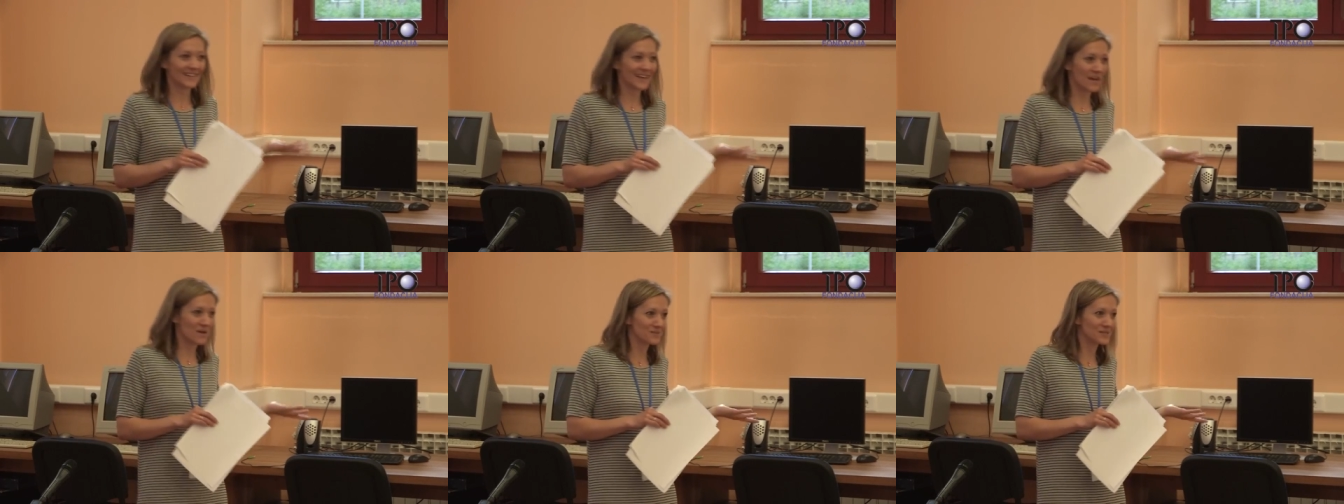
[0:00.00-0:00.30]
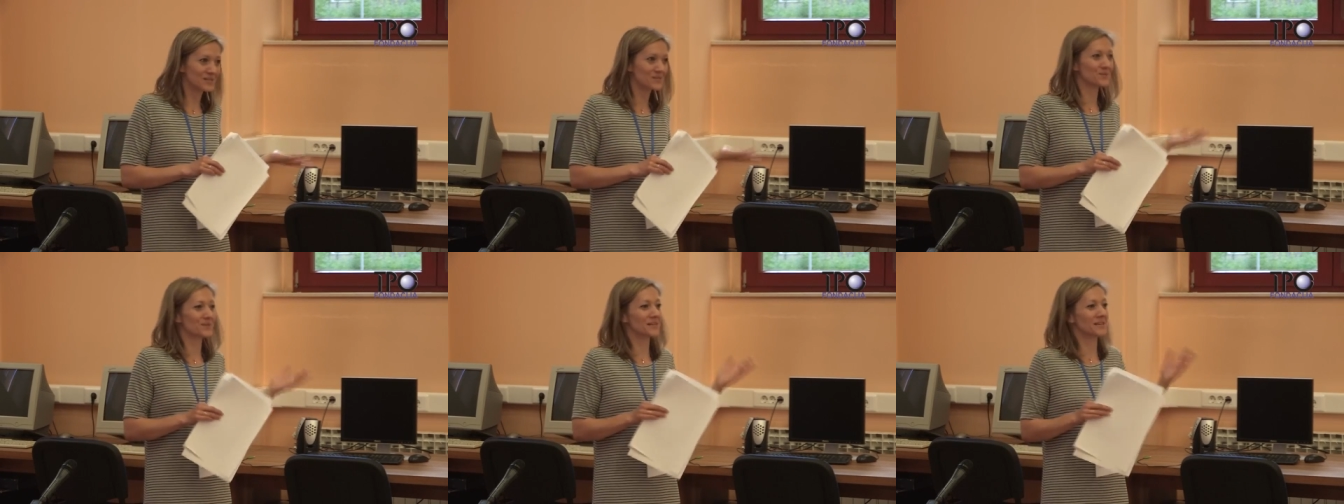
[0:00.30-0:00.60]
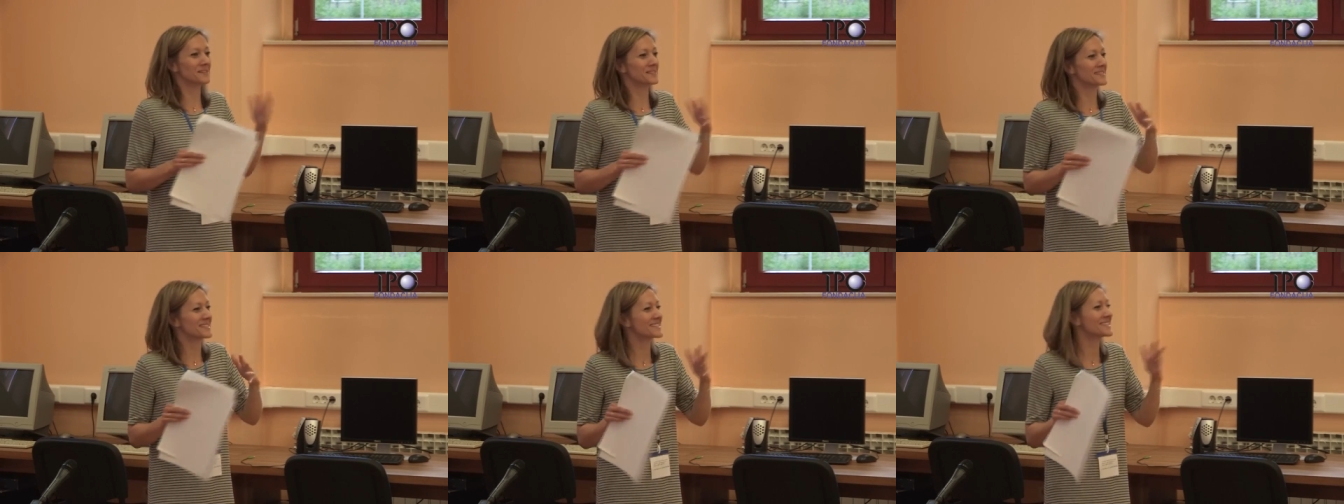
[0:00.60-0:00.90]
now it's
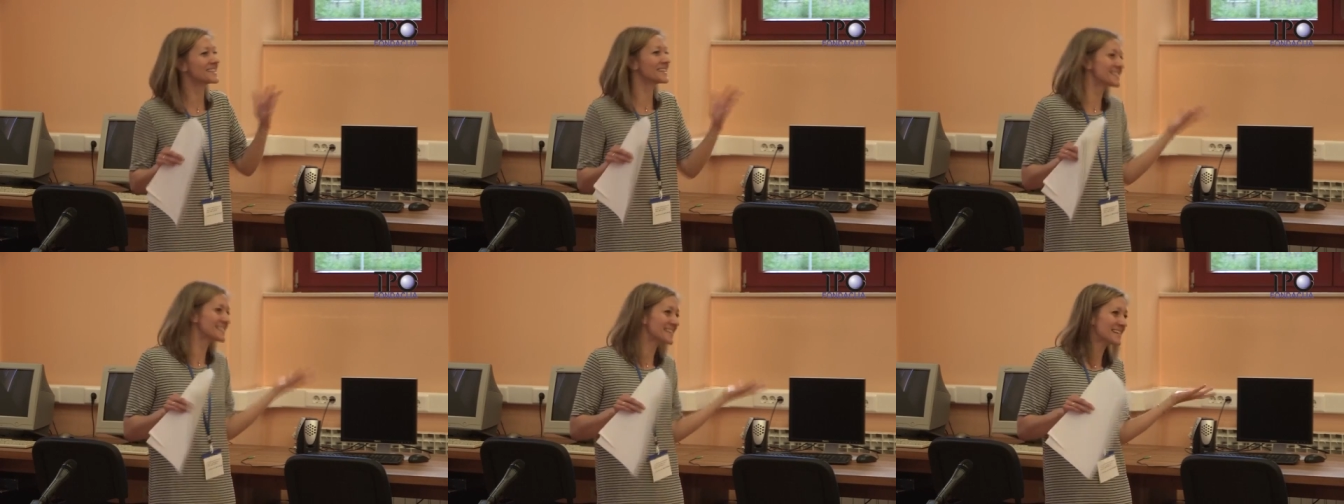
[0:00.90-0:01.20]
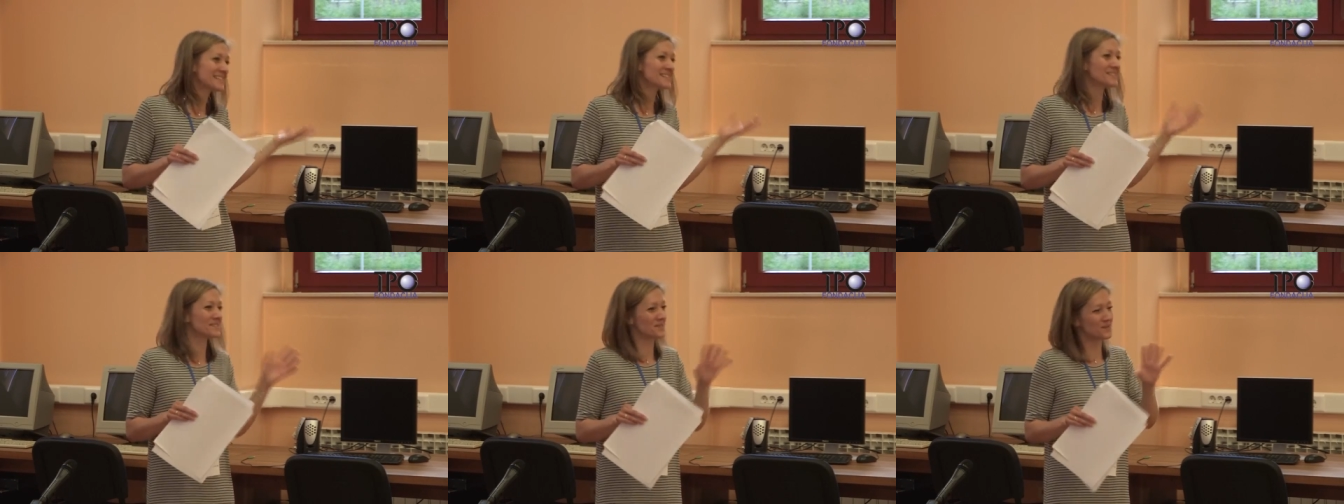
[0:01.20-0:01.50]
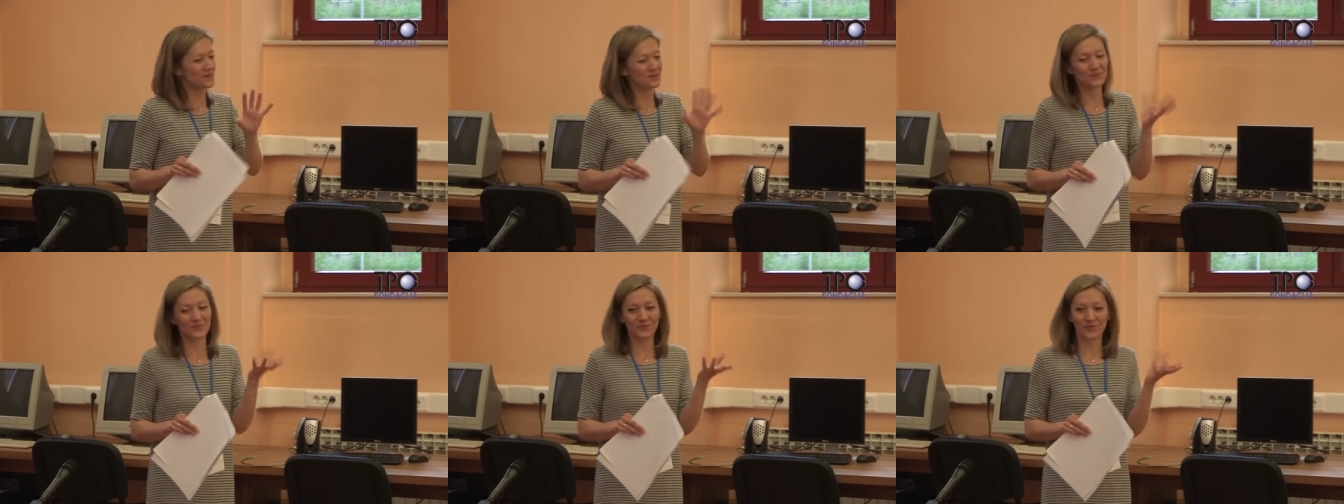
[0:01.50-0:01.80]
2016,
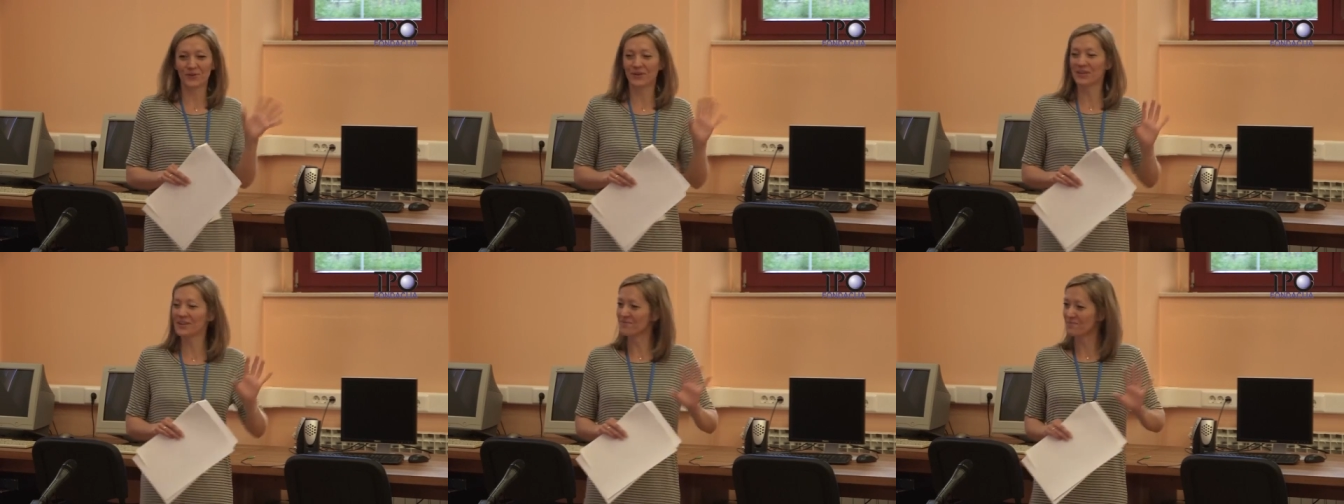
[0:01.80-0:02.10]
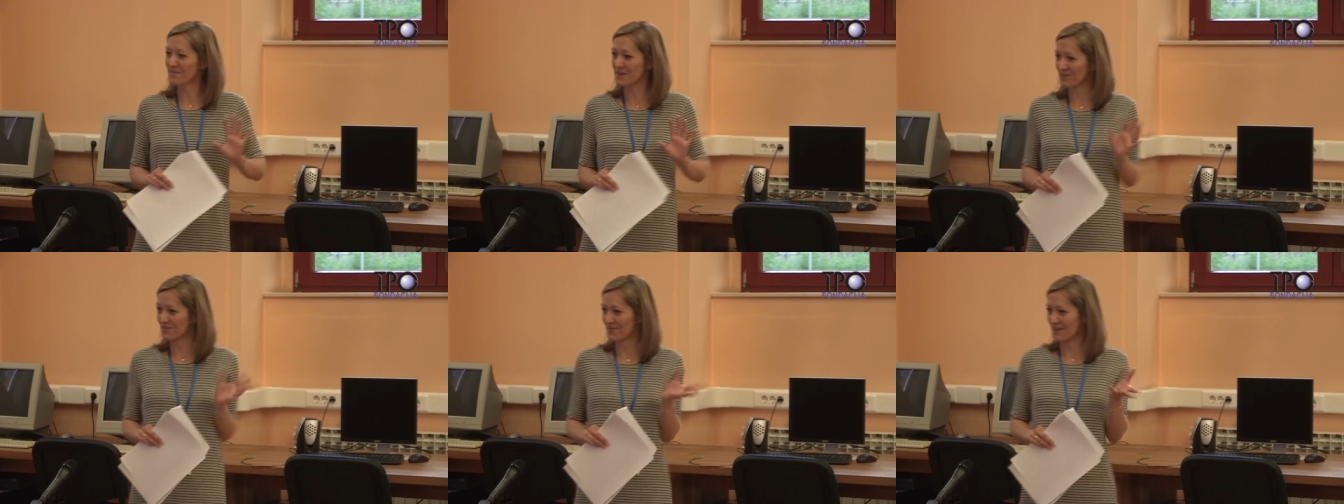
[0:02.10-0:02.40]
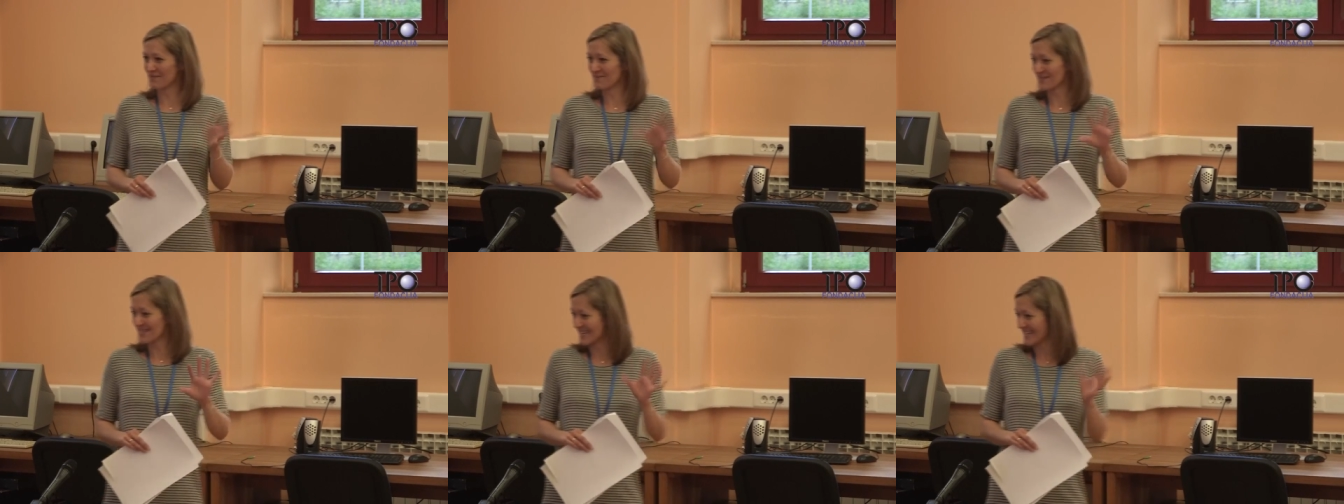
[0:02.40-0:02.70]
so forgive me
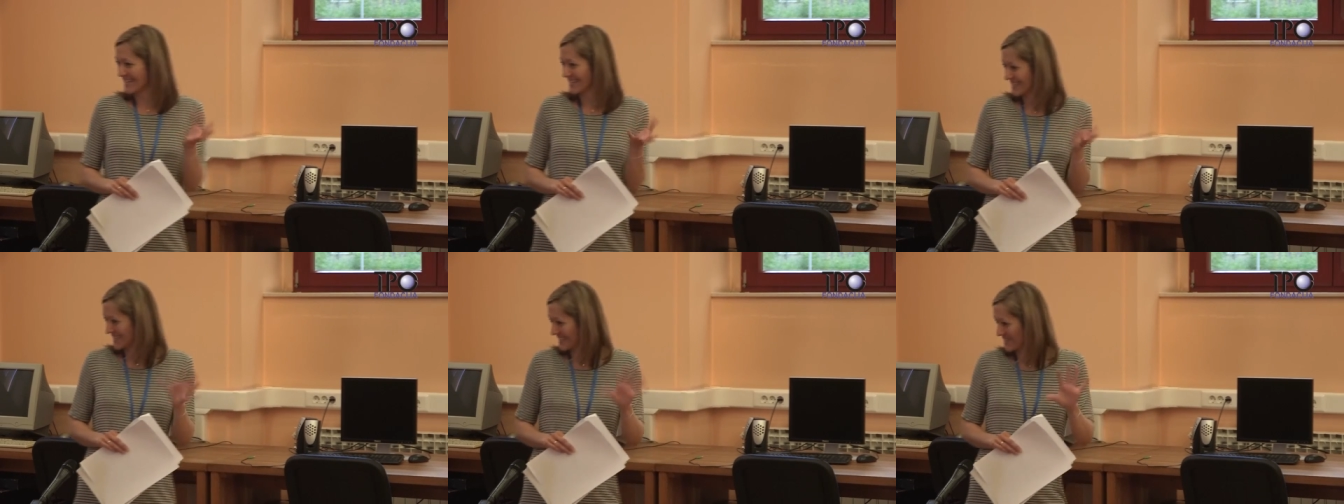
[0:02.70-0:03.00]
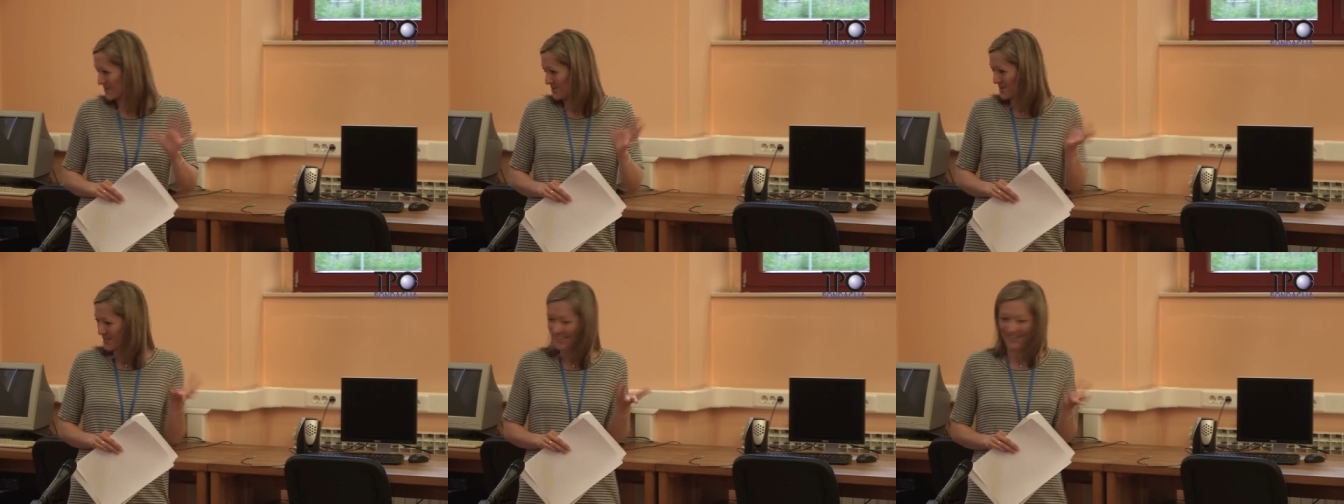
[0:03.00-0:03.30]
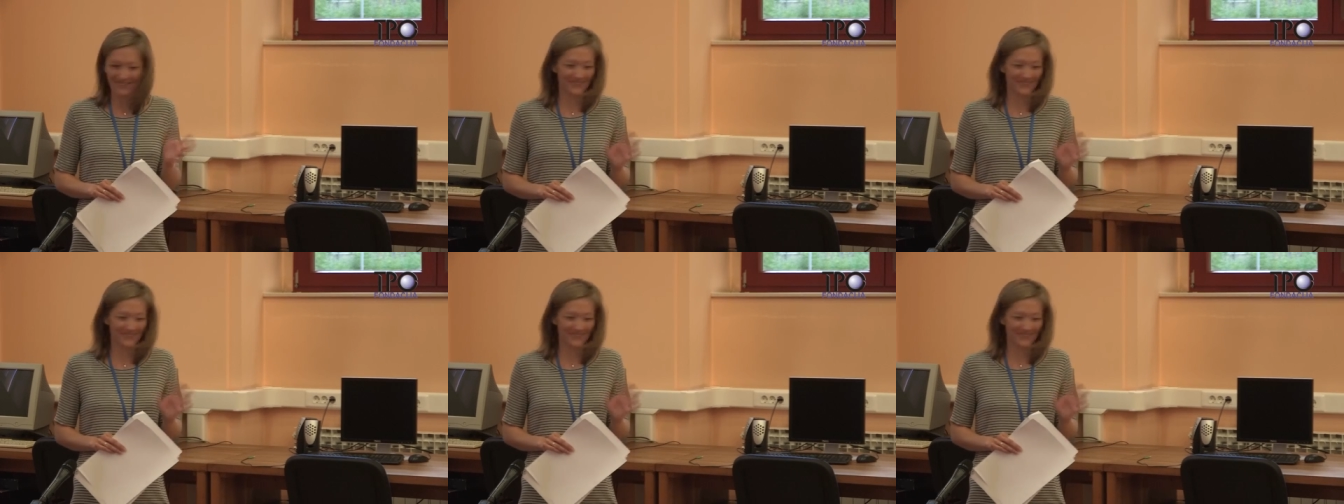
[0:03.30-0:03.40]
if I'm saying 6 or